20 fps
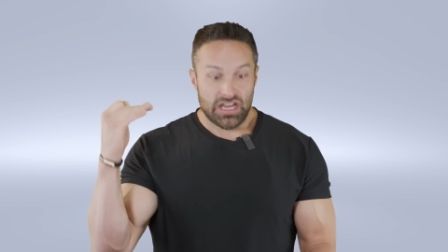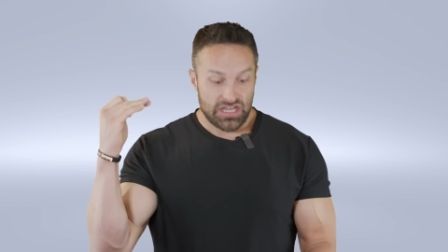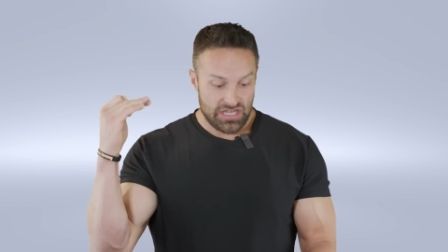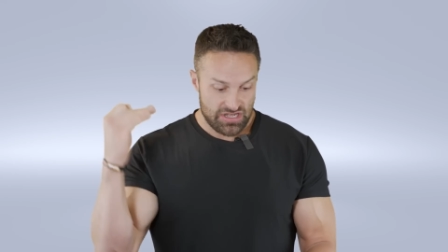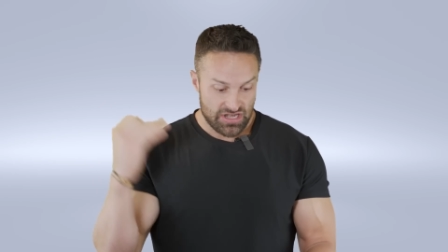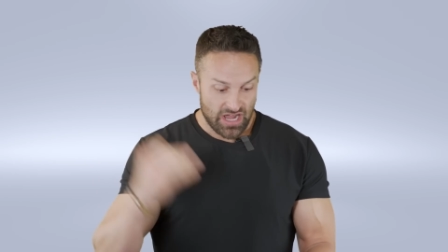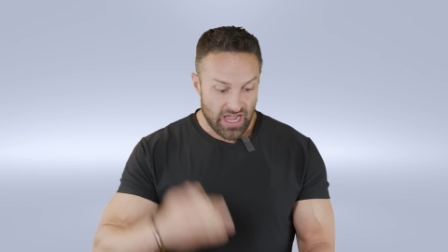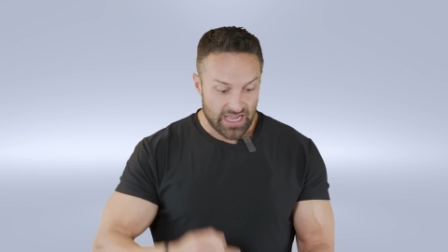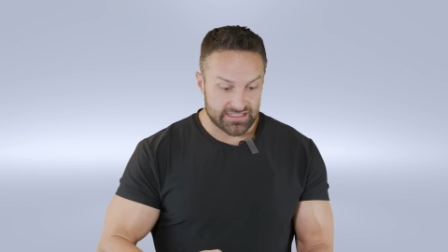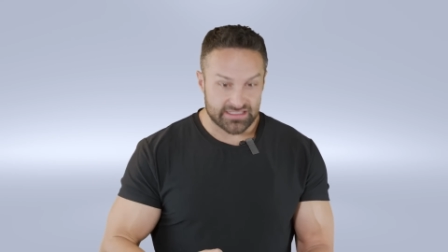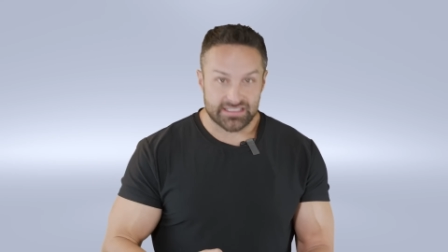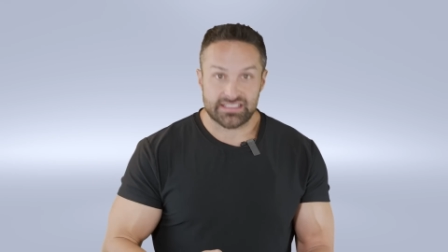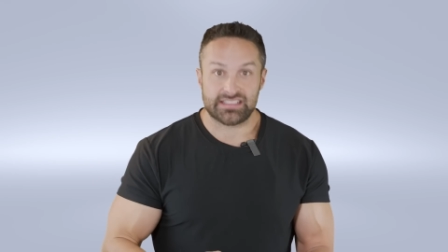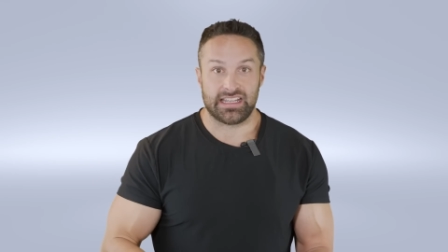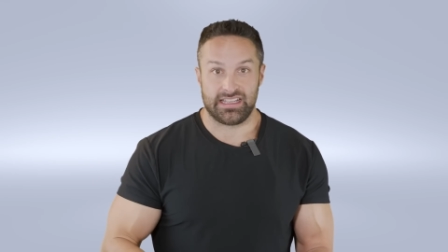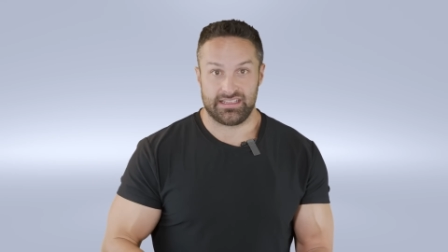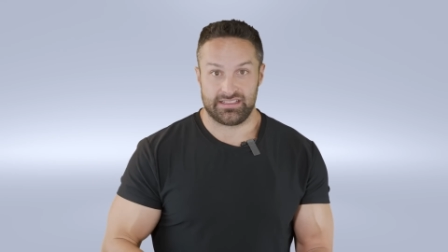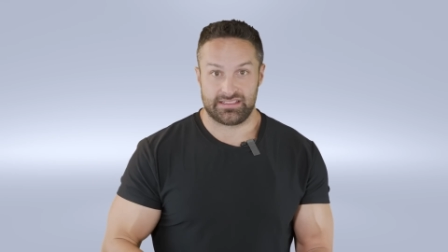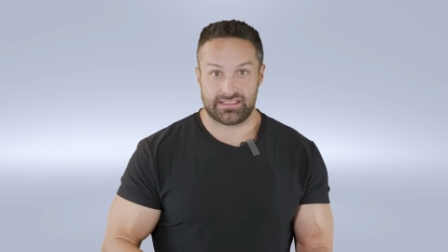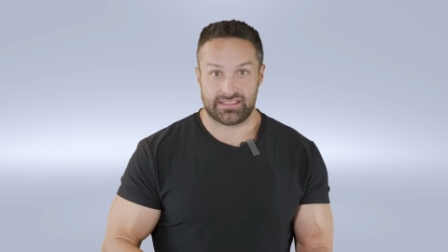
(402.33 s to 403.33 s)

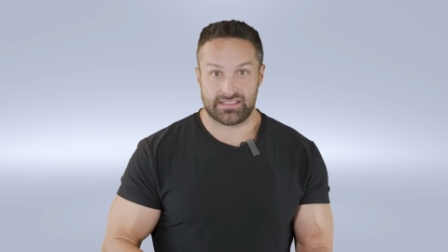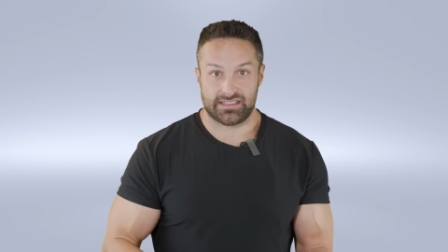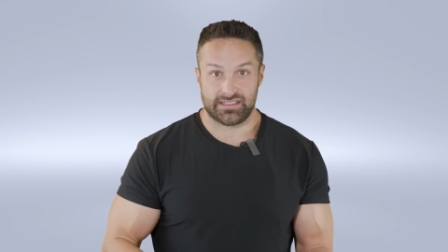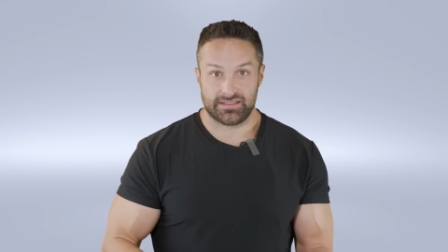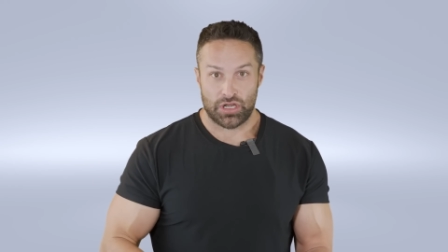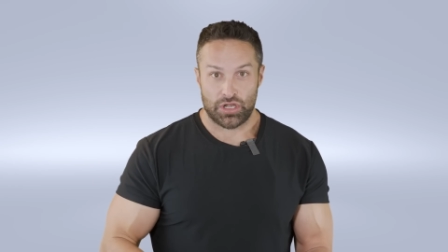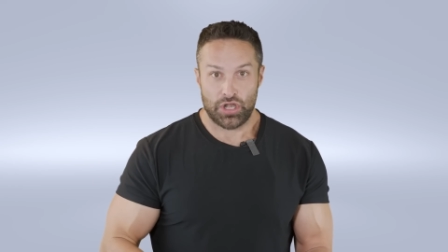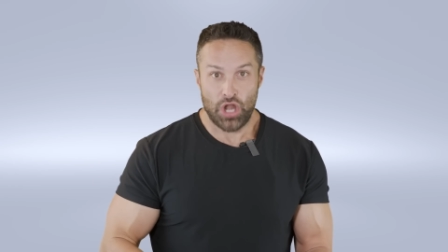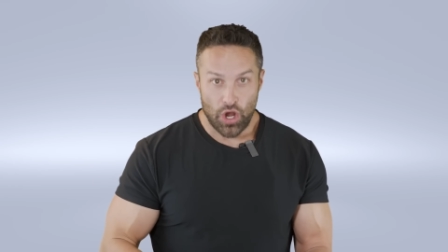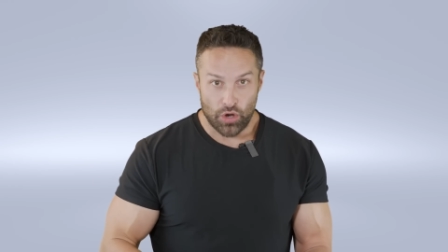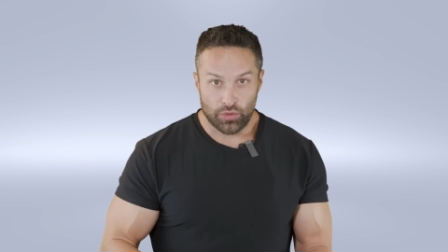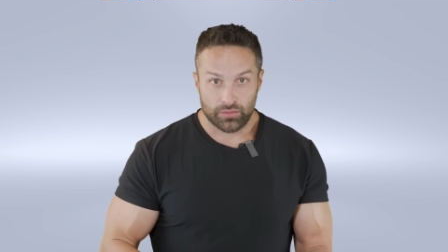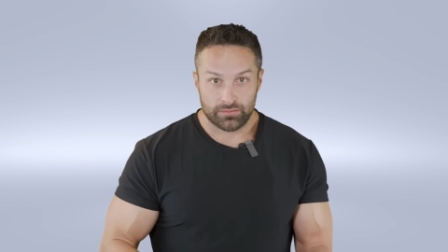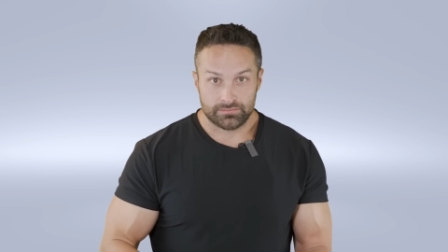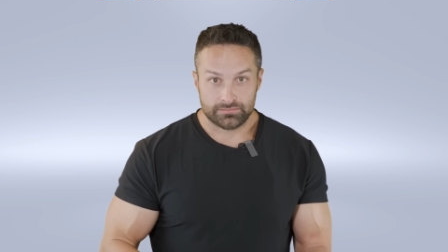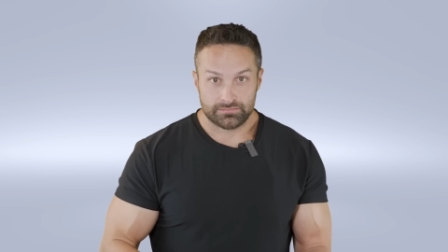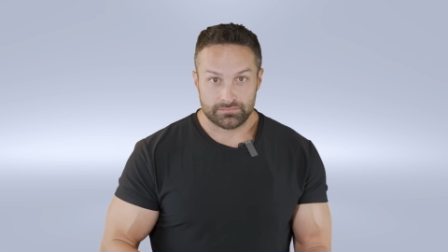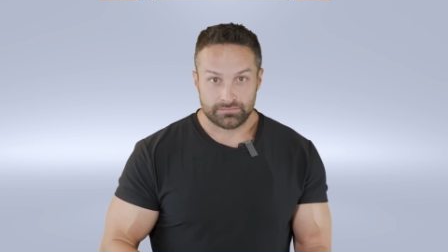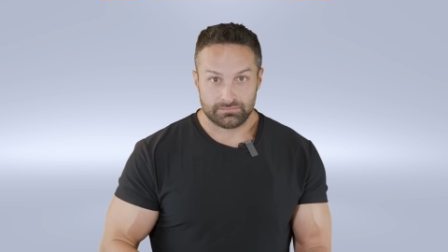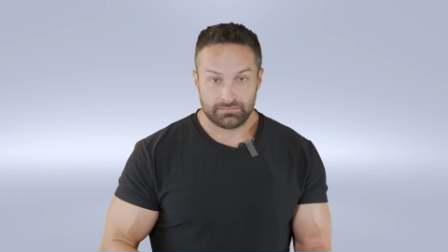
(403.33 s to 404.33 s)
nonsense. No,
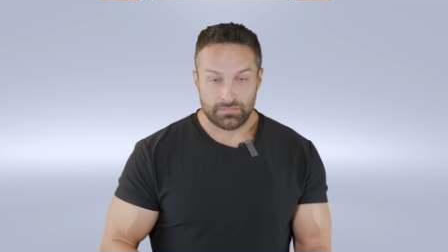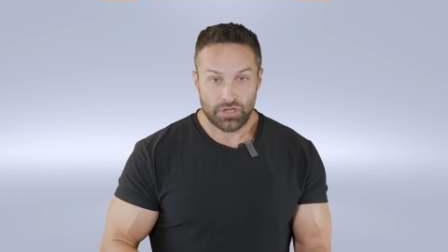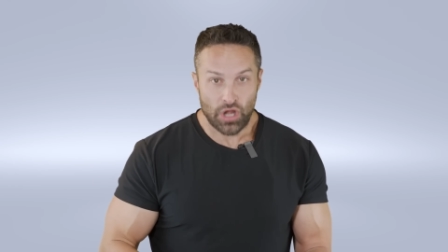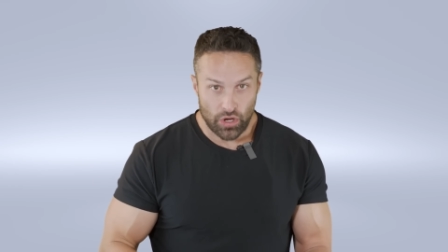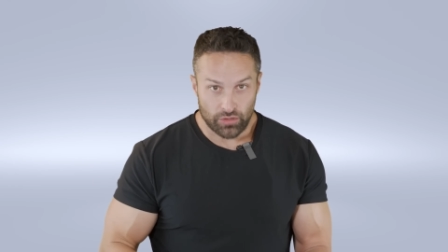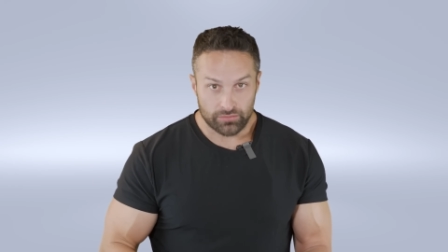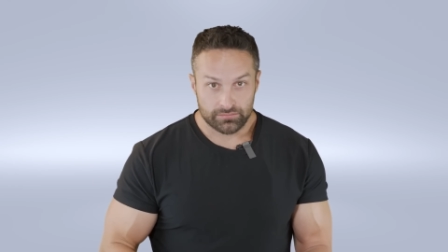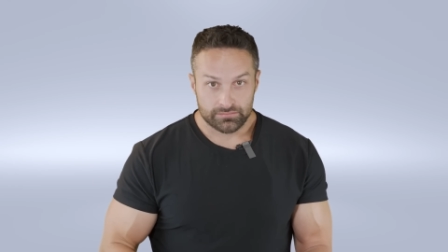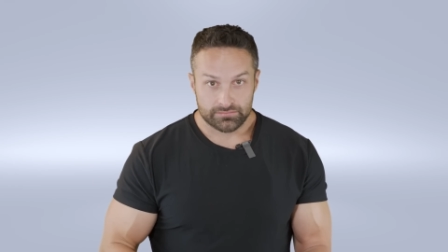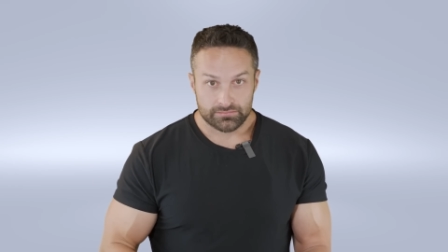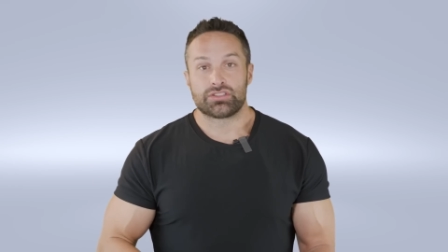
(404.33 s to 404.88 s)
no.